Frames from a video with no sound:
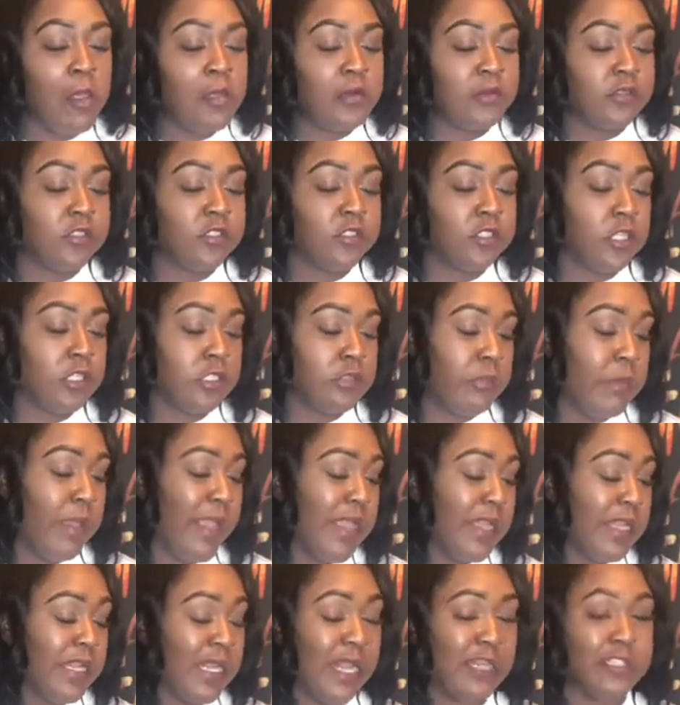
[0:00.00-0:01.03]
just
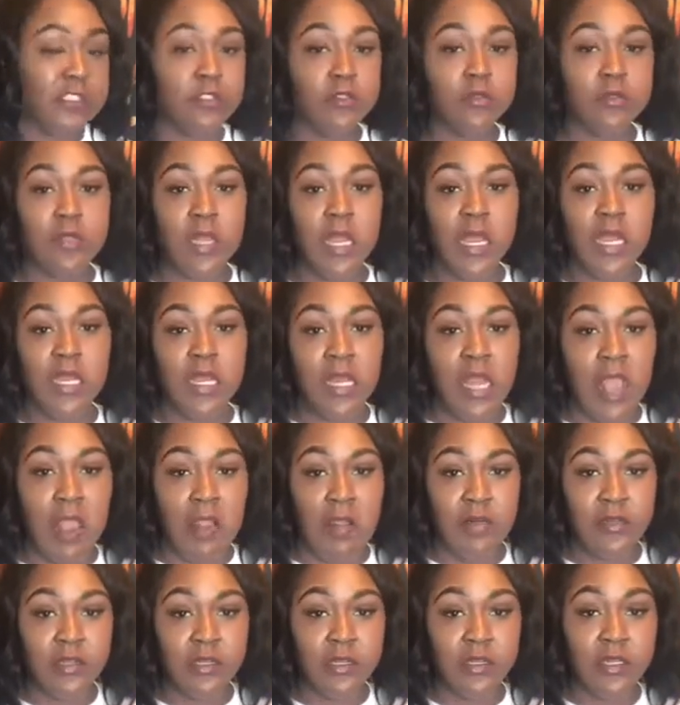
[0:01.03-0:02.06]
made out of Kool-Aid
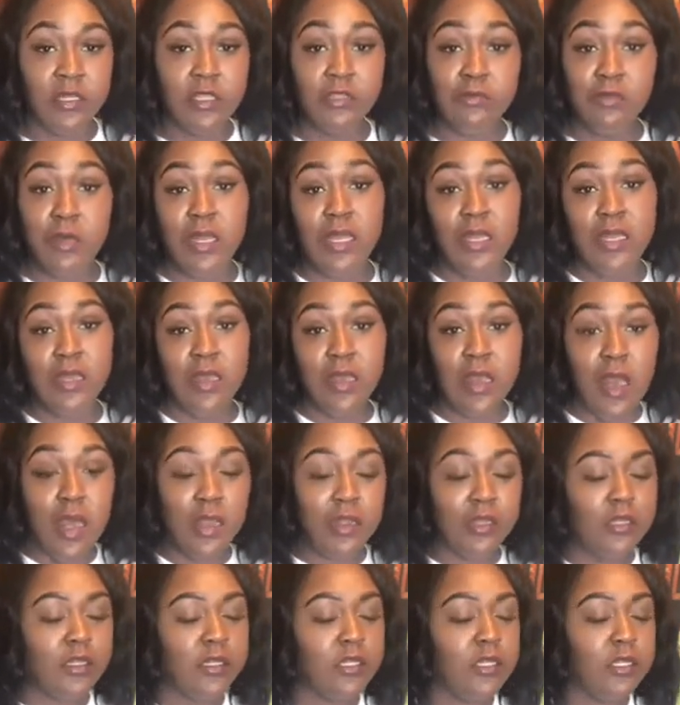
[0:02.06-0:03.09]
down here. That's why they can call
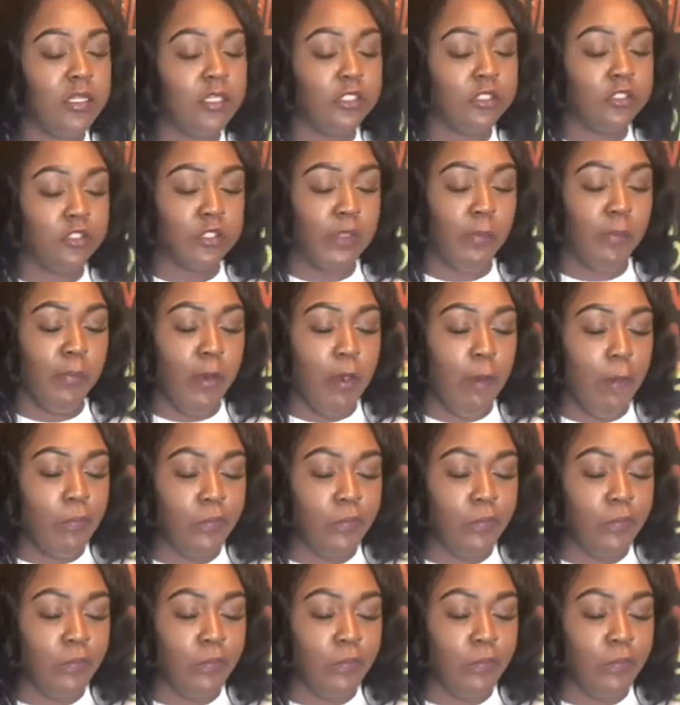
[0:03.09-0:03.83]
it a honey dripper.